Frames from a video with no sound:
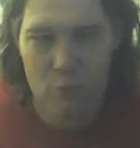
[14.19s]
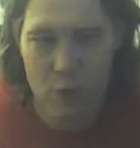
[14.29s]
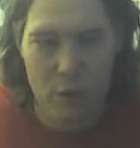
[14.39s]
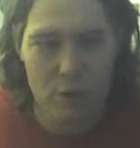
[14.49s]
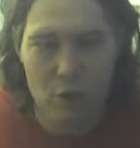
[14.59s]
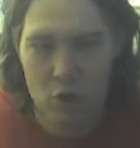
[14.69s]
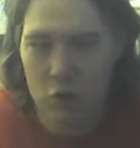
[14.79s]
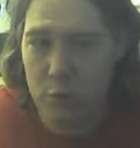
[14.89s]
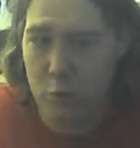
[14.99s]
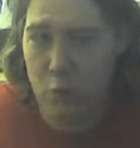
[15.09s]
Well, it's
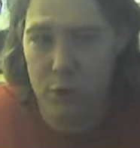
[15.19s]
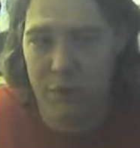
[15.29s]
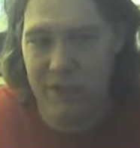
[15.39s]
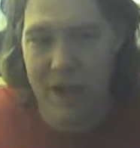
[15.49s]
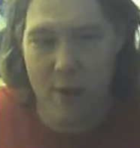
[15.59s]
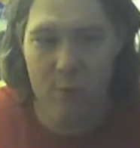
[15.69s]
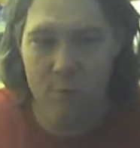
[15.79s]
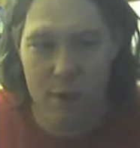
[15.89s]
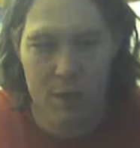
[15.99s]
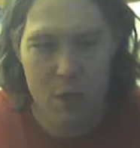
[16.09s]
early morning now,
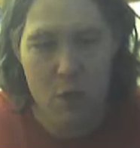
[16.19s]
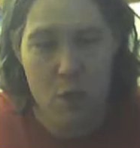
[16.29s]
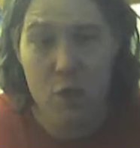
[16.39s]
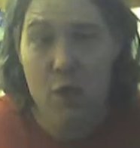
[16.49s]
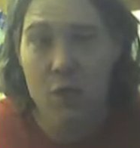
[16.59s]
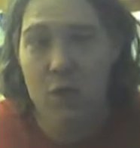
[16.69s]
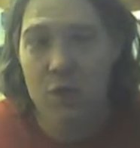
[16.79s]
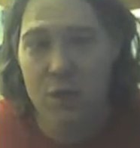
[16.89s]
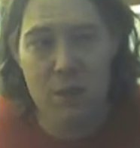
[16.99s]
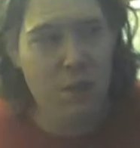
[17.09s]
but
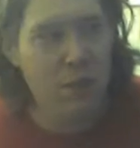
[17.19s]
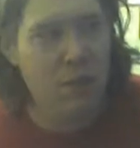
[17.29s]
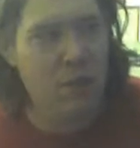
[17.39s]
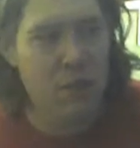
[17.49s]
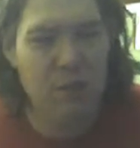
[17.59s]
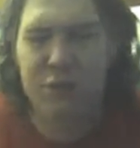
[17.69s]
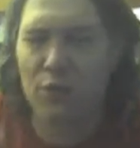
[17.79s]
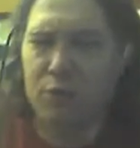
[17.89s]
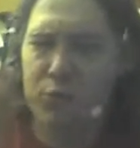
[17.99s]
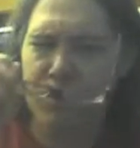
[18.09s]
the
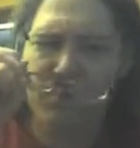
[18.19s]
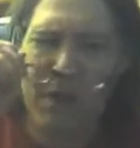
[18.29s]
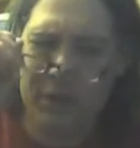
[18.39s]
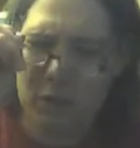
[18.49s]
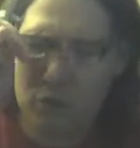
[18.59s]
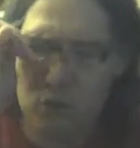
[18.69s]
children went back to